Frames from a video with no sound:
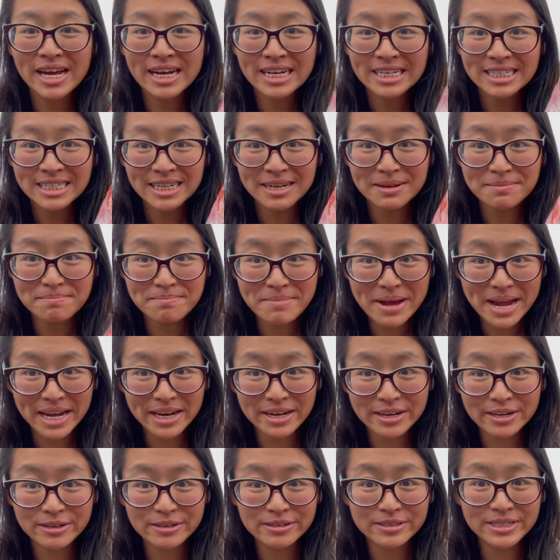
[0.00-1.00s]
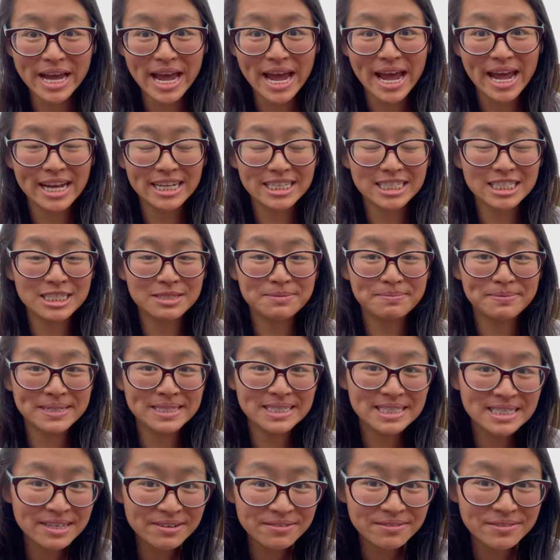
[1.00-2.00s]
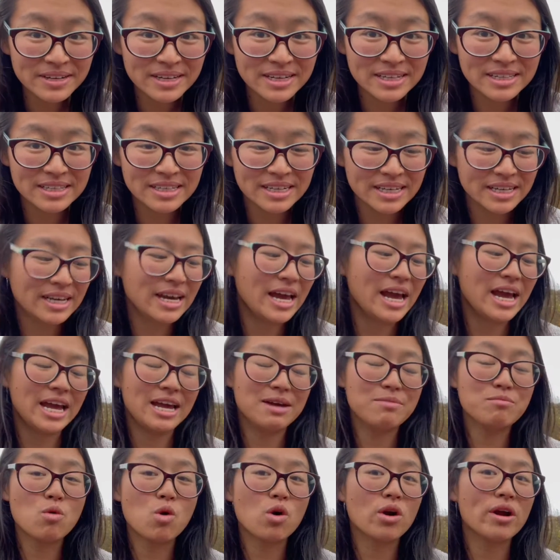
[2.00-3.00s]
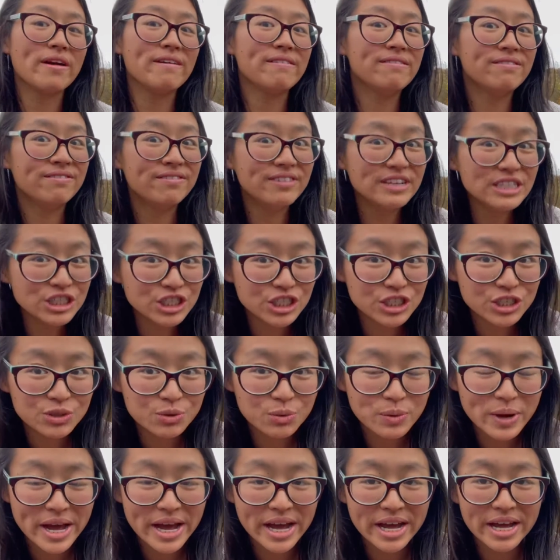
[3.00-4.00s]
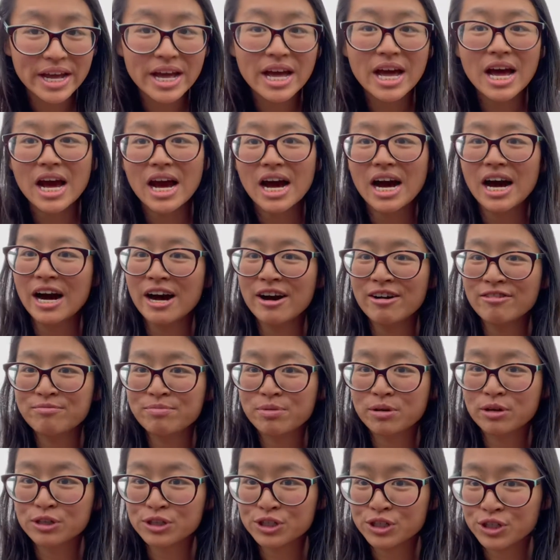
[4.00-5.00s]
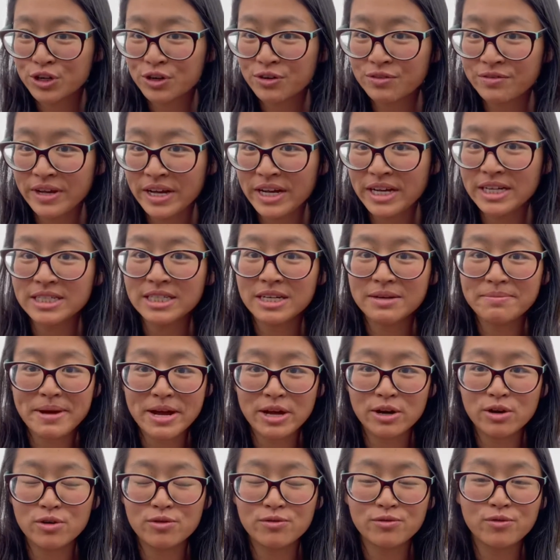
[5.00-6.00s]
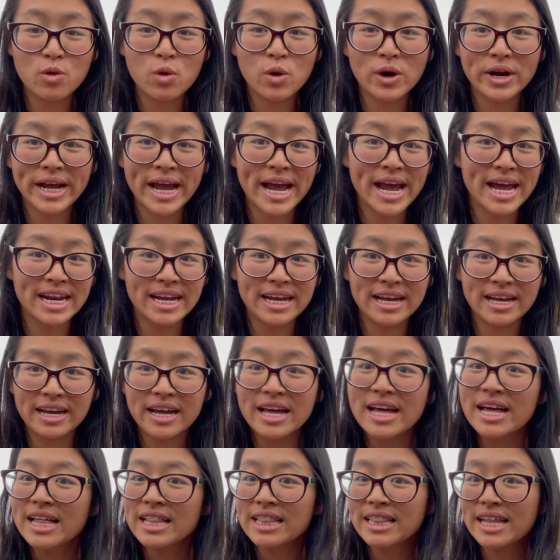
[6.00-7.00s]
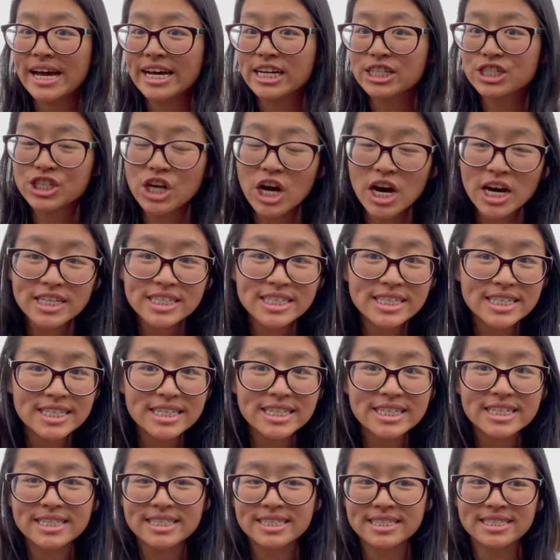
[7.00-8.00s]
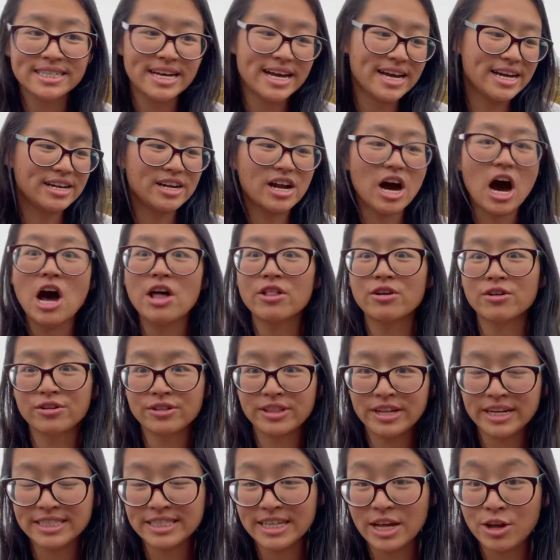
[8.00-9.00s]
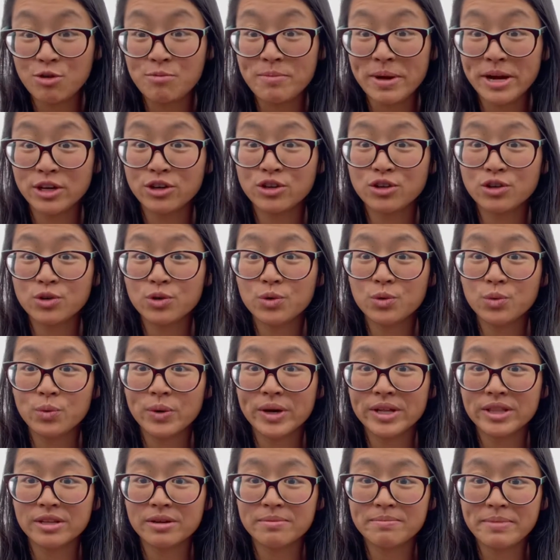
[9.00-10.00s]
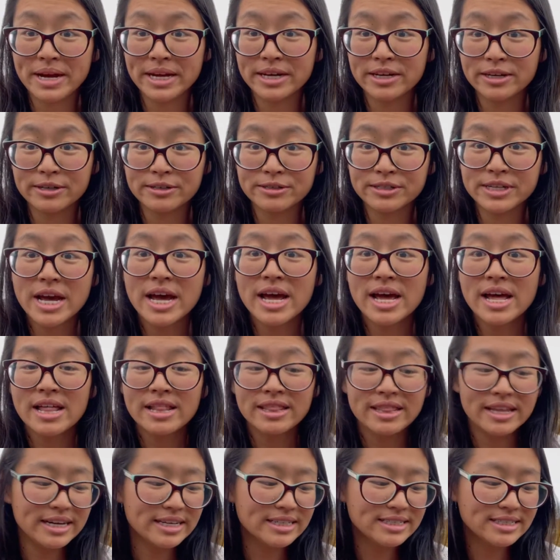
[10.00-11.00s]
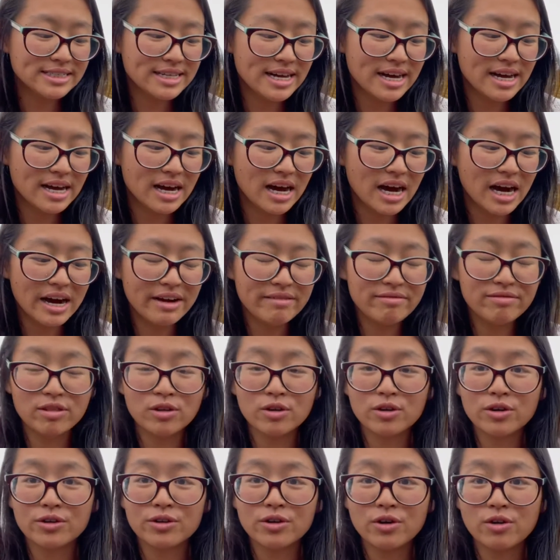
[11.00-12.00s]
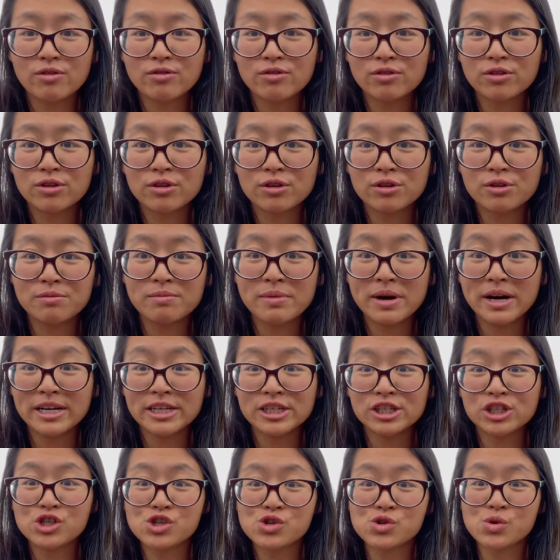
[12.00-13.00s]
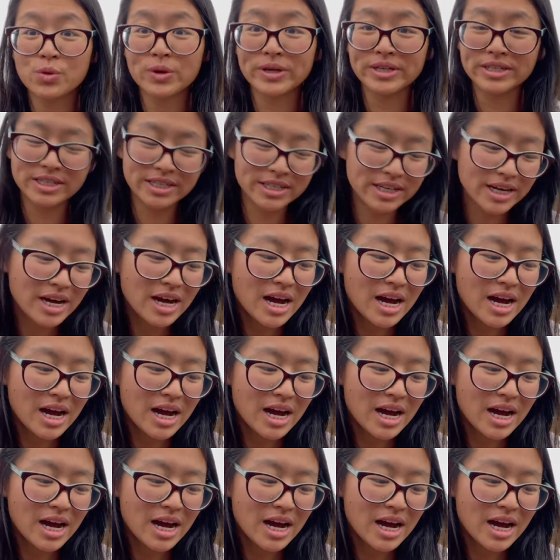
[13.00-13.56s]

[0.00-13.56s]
tomatoes and specifically a more efficient way of preserving tomato for canning, like sauces and other things that you might do with tomatoes. Things that I've learned over my short